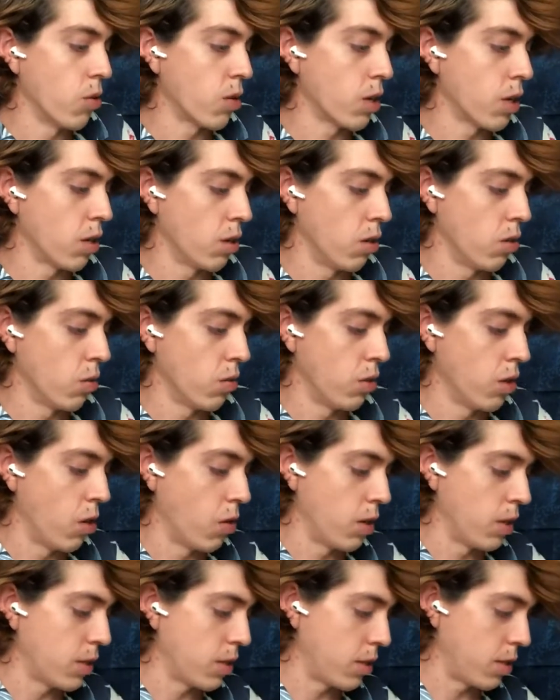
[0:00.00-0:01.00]
you'll
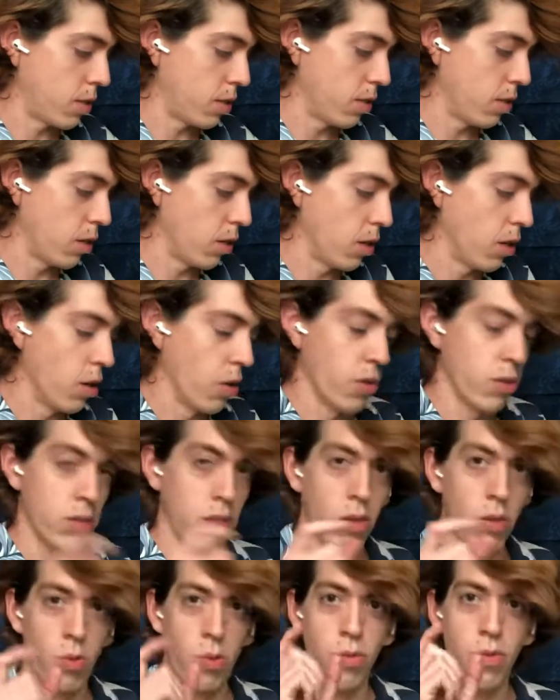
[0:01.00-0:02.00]
notice, you know, there's
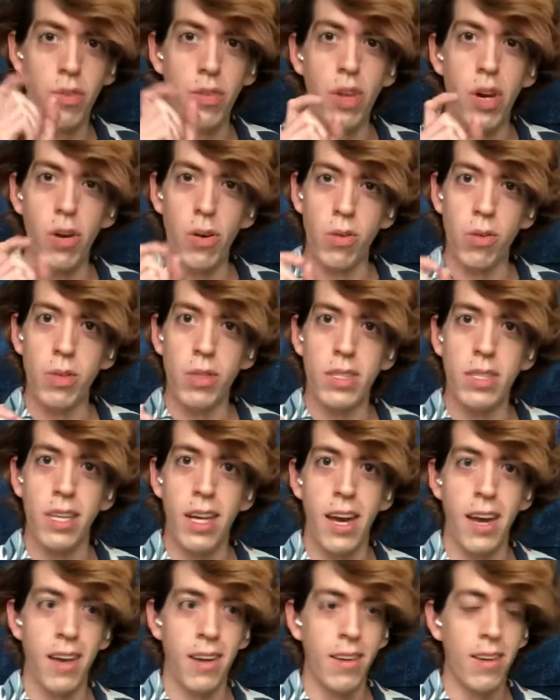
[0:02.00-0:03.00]
little nodes,
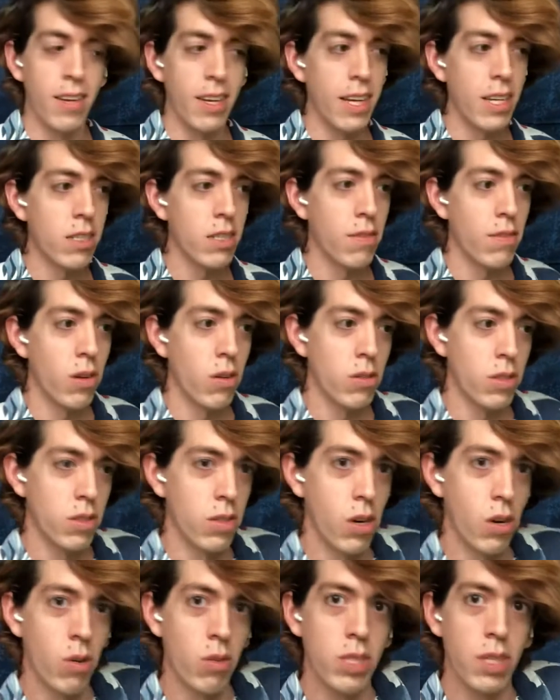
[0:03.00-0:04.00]
and each of those
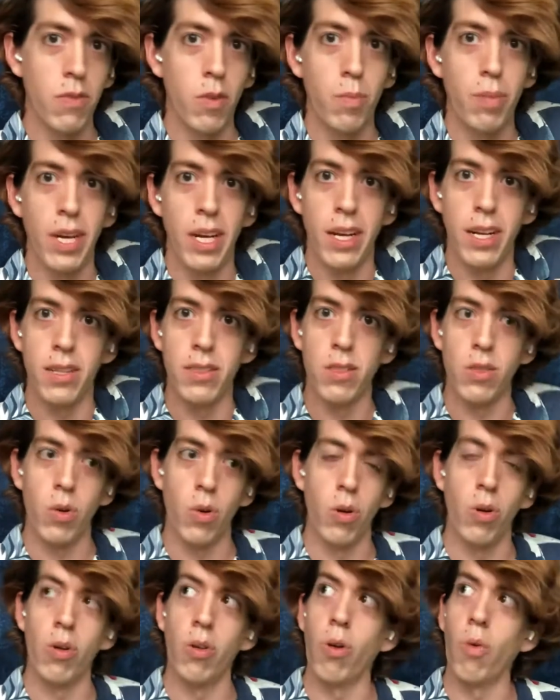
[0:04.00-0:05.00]
nodes, if you plant it in
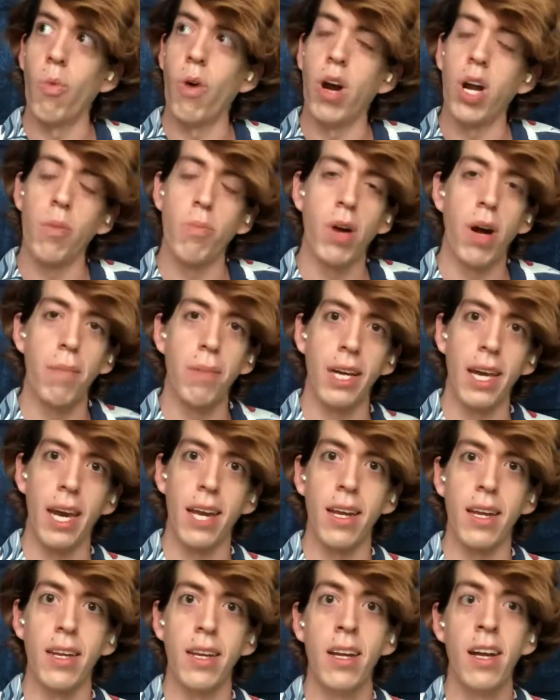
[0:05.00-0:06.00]
soil or water propagate
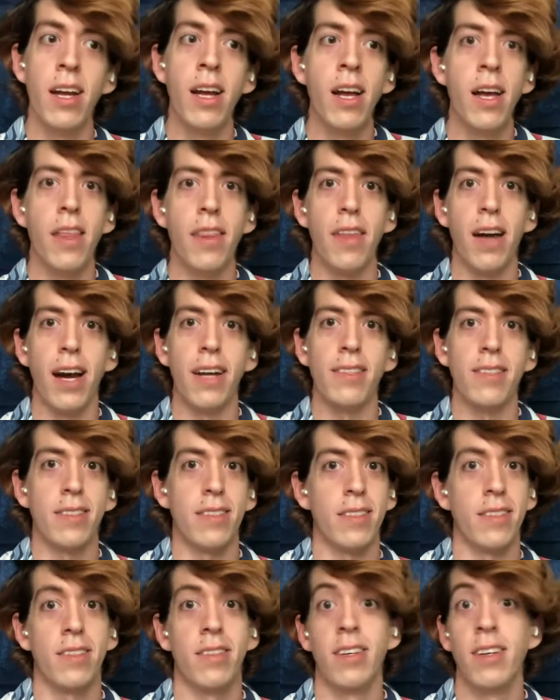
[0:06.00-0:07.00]
it,
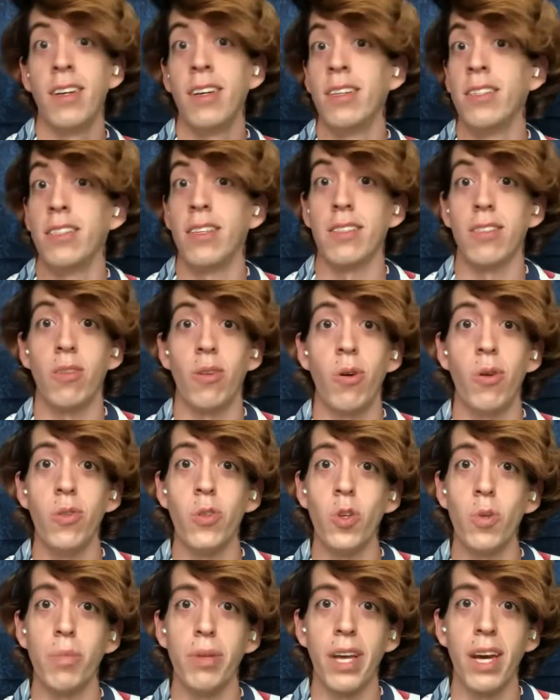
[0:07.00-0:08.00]
that's just a whole new
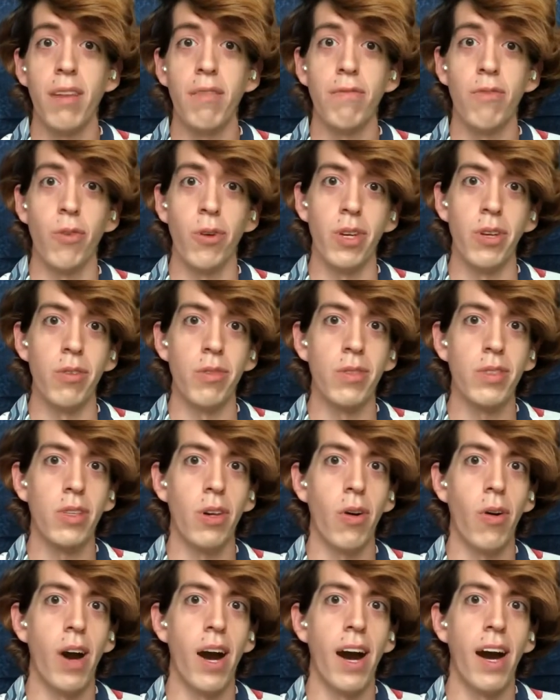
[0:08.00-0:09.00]
plant for you.
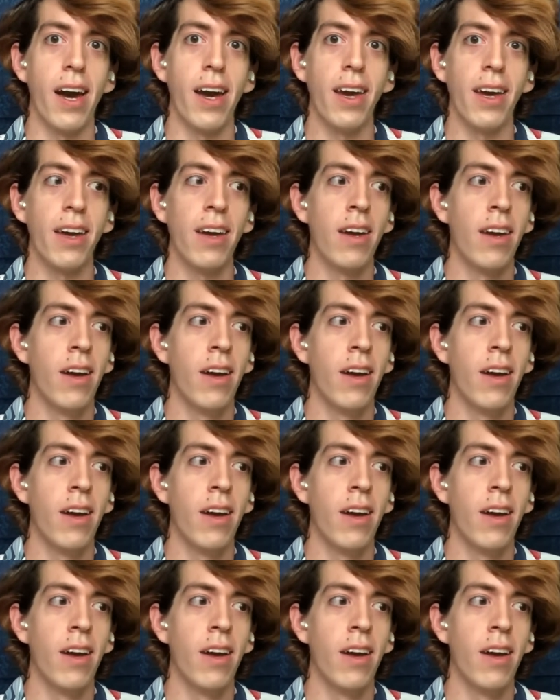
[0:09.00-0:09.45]
So I